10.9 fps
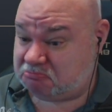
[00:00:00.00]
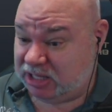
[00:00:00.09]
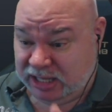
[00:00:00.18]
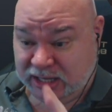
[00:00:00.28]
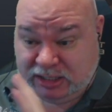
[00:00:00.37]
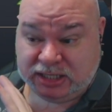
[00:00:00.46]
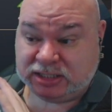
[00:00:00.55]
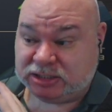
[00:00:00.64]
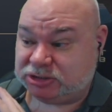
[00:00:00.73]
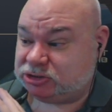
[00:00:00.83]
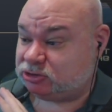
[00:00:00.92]
it
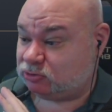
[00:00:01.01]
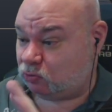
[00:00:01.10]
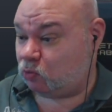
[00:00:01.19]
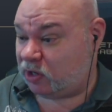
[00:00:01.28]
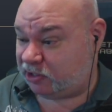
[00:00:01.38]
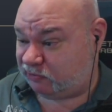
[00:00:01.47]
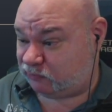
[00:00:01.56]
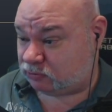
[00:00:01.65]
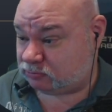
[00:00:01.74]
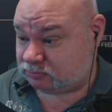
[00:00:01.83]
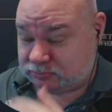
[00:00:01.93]
is wonderful.
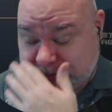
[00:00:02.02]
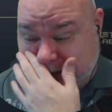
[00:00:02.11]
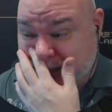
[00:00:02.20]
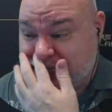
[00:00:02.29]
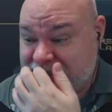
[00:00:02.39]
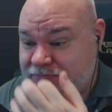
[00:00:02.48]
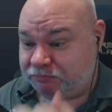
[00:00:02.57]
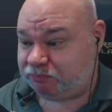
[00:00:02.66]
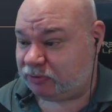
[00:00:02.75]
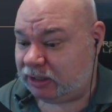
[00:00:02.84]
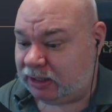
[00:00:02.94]
Okay?
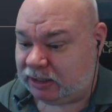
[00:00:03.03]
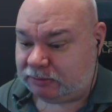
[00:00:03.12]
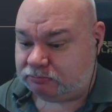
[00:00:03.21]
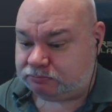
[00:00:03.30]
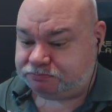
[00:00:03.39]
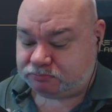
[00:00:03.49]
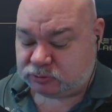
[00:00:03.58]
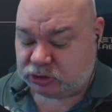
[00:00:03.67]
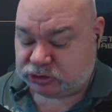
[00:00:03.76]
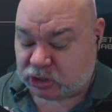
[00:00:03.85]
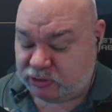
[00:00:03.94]

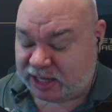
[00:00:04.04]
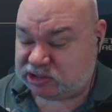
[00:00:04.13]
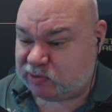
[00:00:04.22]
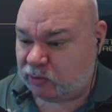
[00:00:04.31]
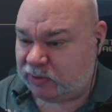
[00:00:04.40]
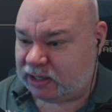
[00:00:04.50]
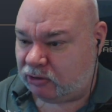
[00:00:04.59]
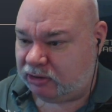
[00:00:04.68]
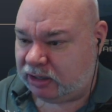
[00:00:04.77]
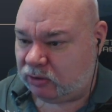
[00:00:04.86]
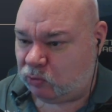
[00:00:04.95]
So that's where we're
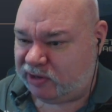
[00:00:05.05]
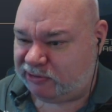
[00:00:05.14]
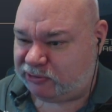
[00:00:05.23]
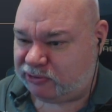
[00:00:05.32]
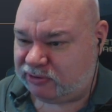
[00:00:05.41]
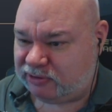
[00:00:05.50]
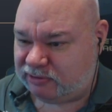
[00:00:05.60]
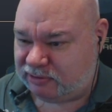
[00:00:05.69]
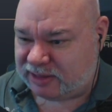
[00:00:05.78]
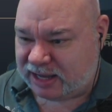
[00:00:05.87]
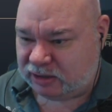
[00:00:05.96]
going with
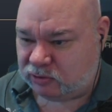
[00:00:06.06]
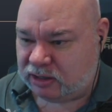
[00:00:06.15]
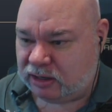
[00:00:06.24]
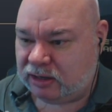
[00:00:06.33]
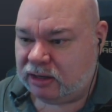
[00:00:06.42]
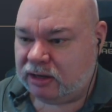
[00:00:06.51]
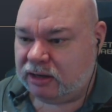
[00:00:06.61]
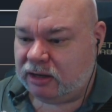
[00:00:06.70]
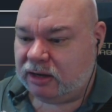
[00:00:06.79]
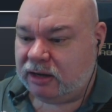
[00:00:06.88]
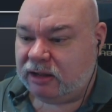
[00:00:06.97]
that.
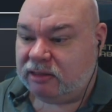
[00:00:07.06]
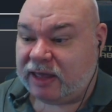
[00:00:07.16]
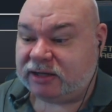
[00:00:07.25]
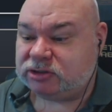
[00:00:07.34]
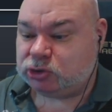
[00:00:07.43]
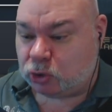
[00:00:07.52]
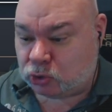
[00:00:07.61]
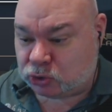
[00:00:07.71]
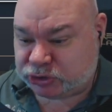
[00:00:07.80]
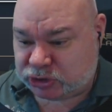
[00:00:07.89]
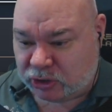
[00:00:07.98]
That is
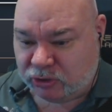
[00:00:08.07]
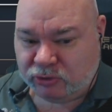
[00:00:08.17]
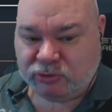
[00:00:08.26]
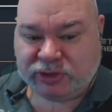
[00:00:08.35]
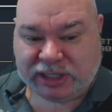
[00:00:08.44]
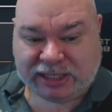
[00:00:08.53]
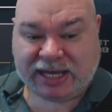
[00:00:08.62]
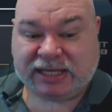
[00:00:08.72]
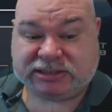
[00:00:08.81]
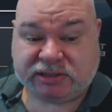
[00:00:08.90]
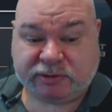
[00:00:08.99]
also the
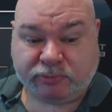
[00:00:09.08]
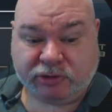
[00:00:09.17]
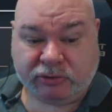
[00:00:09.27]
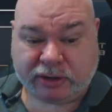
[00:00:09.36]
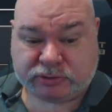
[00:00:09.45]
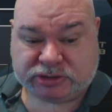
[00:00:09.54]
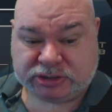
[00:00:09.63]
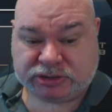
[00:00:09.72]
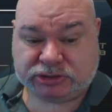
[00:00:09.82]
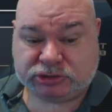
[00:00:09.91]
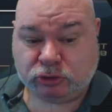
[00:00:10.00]
last of the
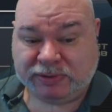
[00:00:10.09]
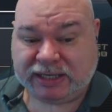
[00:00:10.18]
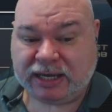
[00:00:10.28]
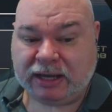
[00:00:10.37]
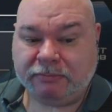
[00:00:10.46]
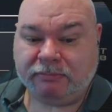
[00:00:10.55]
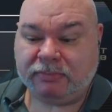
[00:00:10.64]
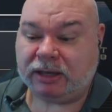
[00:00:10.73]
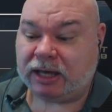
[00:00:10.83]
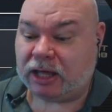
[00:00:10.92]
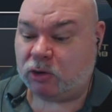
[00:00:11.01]
prerequisites to become
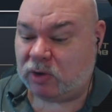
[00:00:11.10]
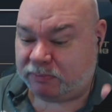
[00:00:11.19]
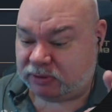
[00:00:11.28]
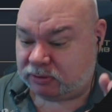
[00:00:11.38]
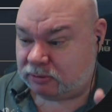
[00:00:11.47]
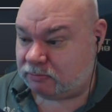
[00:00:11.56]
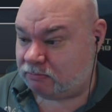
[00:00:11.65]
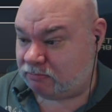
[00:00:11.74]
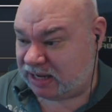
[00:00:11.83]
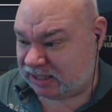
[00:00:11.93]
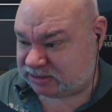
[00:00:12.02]
a weapon
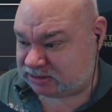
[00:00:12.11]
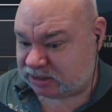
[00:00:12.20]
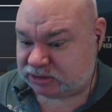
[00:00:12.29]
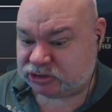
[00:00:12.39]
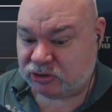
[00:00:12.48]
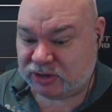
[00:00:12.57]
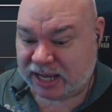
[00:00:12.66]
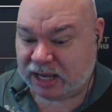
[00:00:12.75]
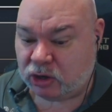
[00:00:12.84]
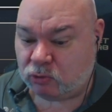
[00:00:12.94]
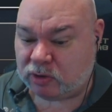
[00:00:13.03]
master. So
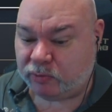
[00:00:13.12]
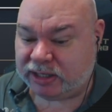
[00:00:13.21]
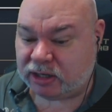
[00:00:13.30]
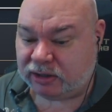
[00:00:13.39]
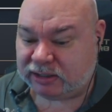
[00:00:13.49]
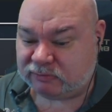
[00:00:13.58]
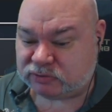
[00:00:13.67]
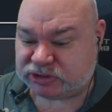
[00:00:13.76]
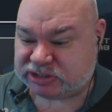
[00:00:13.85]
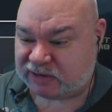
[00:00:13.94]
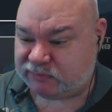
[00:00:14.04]
now when we go to level
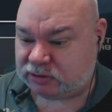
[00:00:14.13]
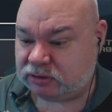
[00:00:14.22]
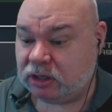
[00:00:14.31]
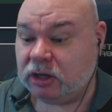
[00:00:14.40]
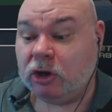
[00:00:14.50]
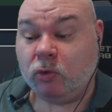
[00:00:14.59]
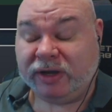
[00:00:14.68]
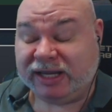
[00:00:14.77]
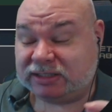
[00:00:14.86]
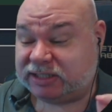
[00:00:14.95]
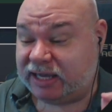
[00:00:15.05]
7, we're going
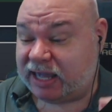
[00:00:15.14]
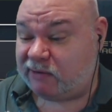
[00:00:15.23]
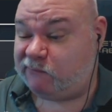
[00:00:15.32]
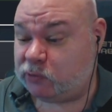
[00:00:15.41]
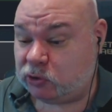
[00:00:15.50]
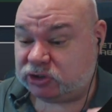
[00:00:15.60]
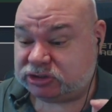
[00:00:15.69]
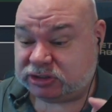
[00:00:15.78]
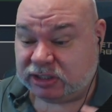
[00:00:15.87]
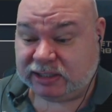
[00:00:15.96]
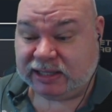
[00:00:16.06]
to take our first
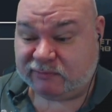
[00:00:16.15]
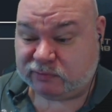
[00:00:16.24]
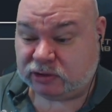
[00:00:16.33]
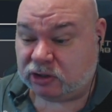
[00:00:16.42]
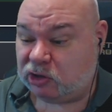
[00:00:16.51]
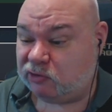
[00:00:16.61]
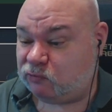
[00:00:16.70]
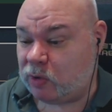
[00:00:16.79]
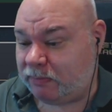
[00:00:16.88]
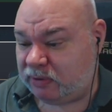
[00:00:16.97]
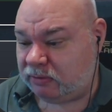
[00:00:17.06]
level of
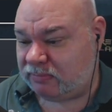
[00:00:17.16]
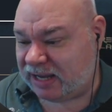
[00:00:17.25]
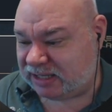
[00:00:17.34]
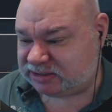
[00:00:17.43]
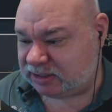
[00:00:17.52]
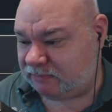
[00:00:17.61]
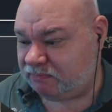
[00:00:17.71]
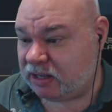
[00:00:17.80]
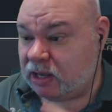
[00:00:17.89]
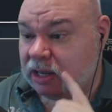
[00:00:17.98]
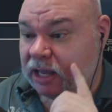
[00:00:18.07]
weapon master.
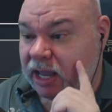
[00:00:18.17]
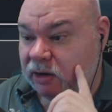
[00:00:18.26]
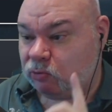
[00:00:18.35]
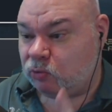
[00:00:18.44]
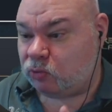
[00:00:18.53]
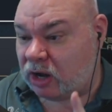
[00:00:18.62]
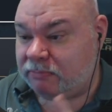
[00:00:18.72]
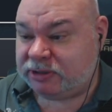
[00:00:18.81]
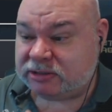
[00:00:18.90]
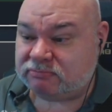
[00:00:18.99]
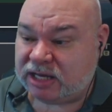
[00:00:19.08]
And I
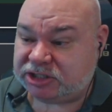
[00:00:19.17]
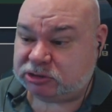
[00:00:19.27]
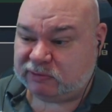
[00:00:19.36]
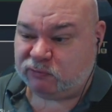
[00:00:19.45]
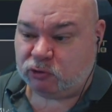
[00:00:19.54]
didn't mention before